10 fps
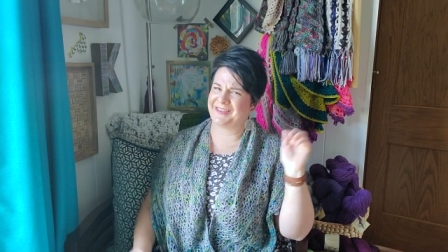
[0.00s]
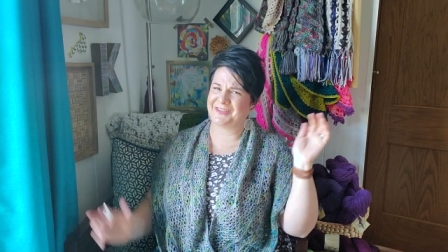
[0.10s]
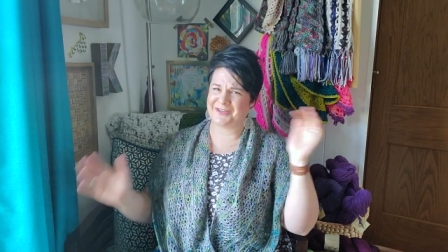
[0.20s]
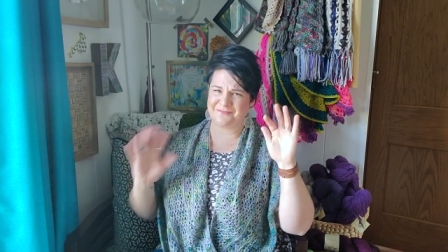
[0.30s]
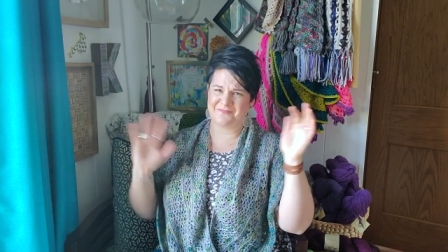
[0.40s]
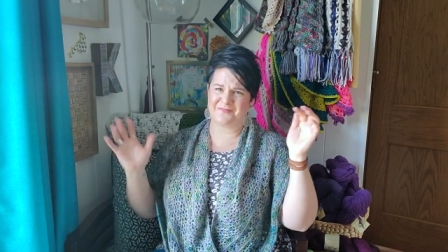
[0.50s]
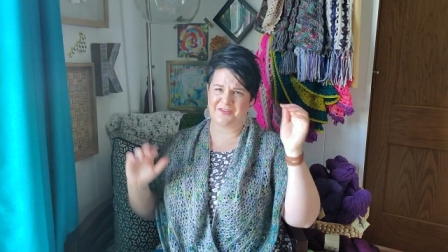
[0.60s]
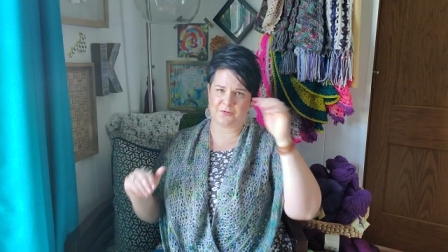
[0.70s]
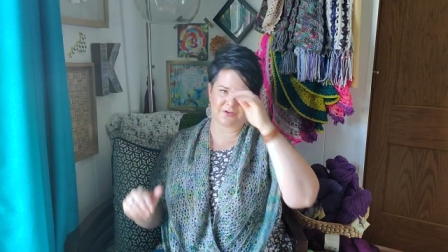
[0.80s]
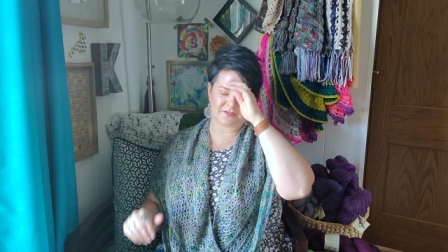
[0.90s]
like the
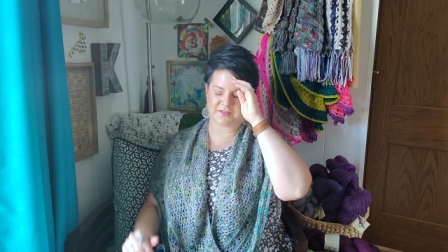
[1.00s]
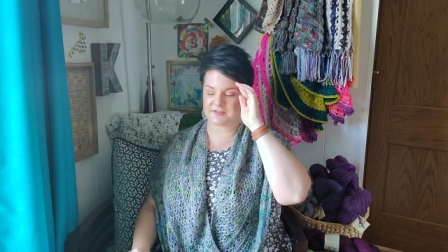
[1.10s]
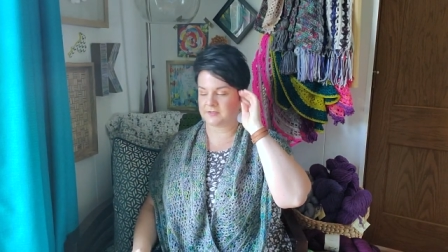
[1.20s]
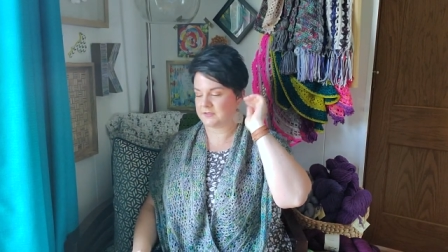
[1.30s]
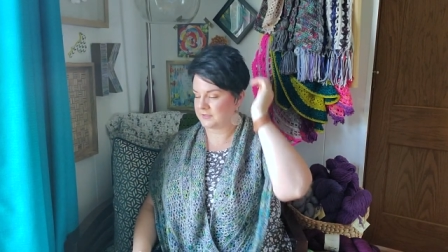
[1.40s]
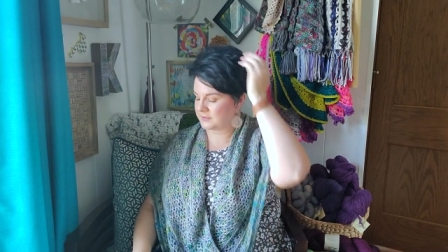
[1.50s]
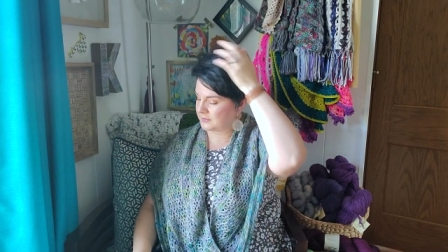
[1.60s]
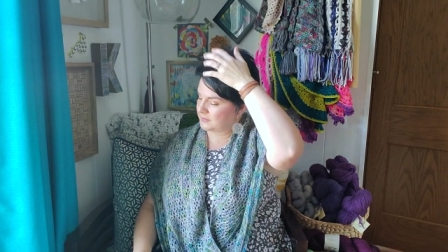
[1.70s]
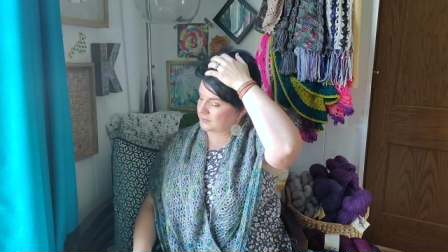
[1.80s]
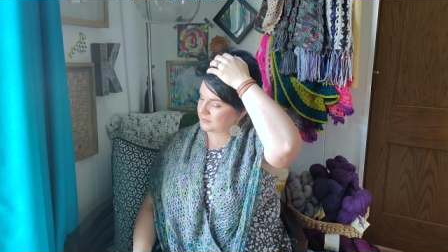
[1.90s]
fewest
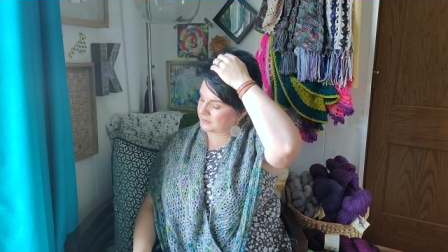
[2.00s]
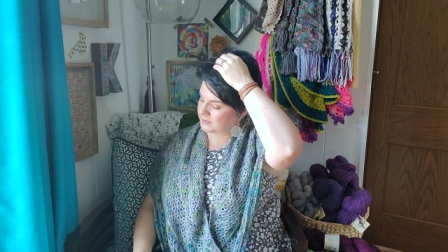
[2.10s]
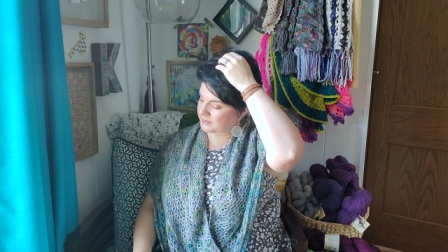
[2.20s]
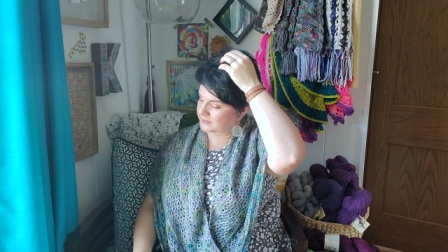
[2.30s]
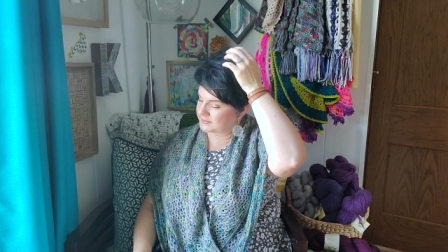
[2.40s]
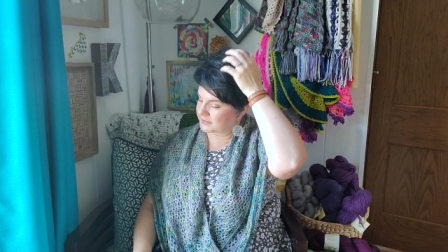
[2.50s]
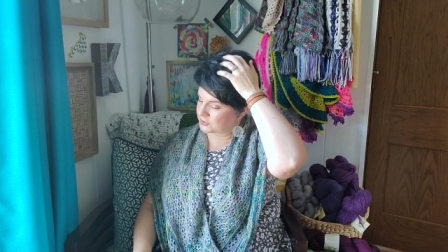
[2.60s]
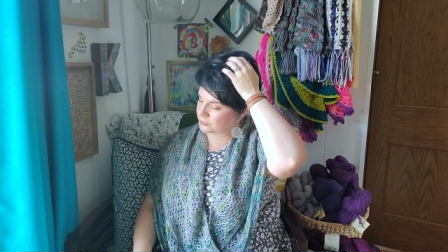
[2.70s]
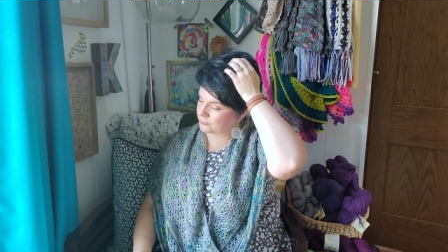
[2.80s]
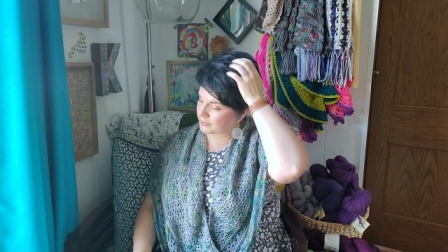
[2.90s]
uh,
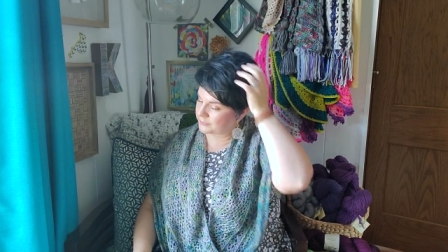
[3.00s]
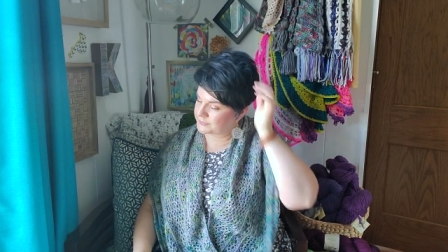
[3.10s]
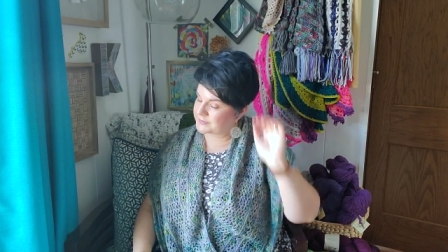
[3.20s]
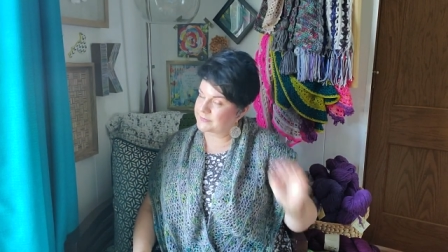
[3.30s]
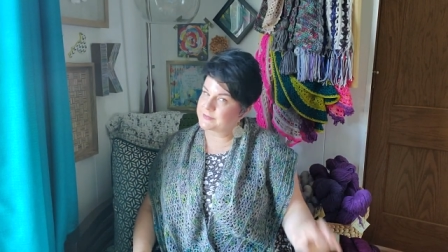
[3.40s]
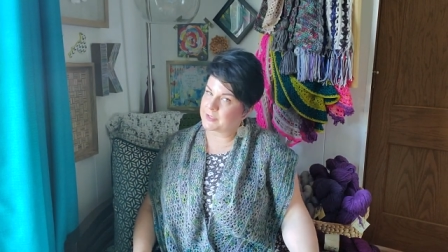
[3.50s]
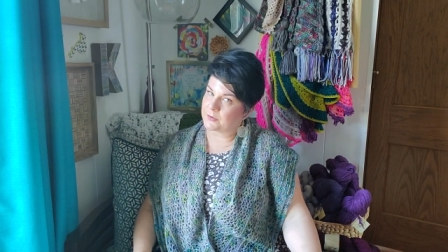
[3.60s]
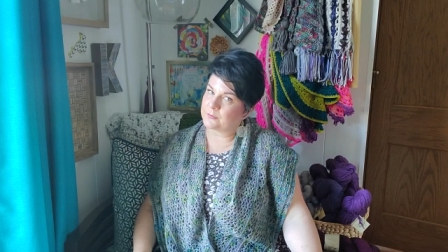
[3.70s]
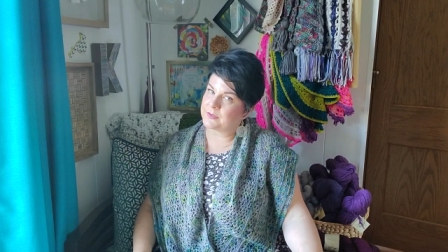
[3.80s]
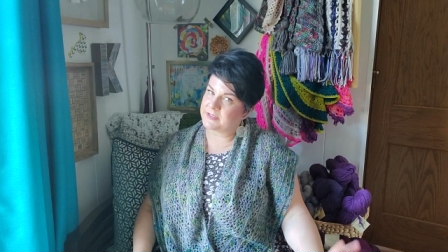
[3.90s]
stitch rows.
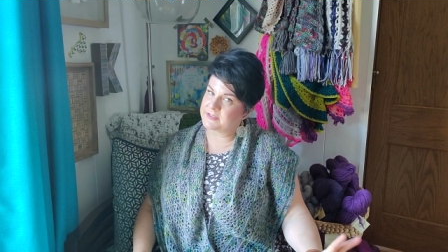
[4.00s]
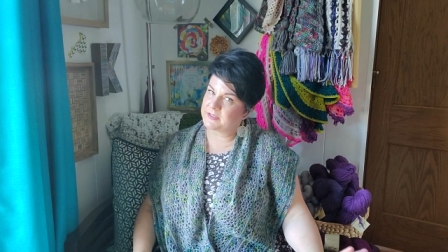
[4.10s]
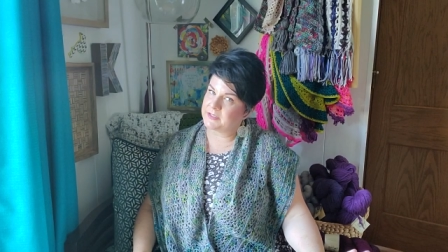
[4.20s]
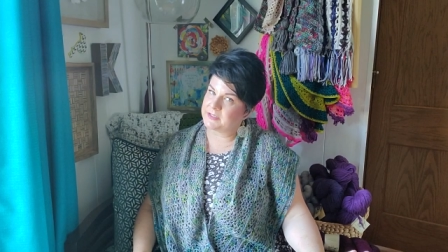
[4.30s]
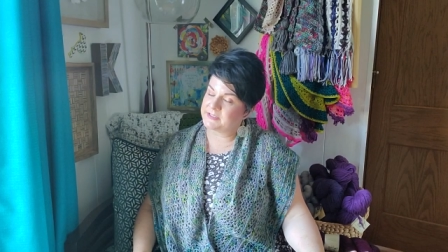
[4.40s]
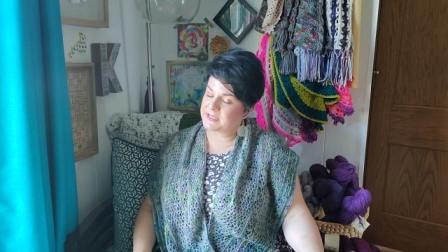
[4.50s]
So it's a little